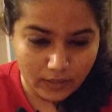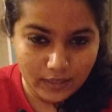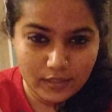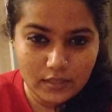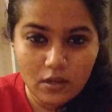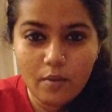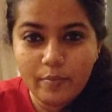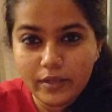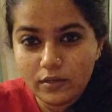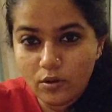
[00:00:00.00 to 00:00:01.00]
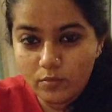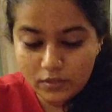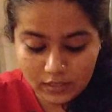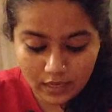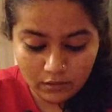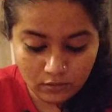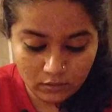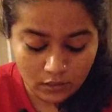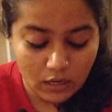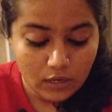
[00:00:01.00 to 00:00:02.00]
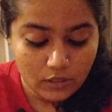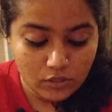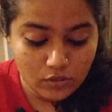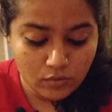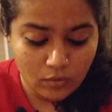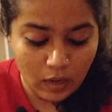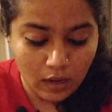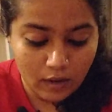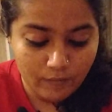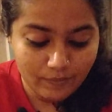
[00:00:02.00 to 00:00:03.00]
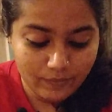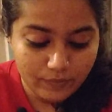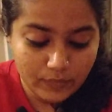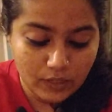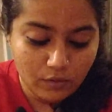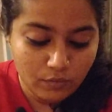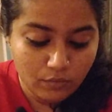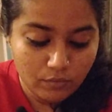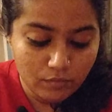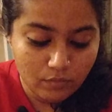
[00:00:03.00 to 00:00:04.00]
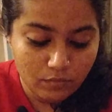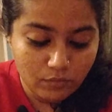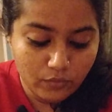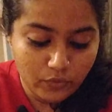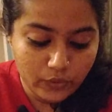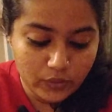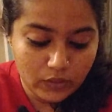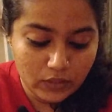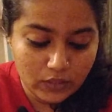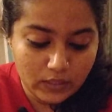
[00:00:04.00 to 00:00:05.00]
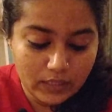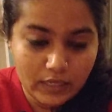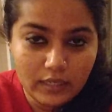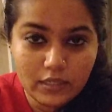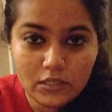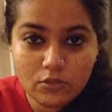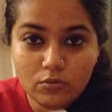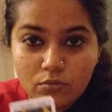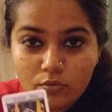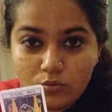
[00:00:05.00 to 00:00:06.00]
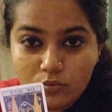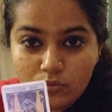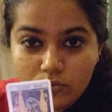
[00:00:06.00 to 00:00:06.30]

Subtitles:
it's not by the normal standard. So you really need to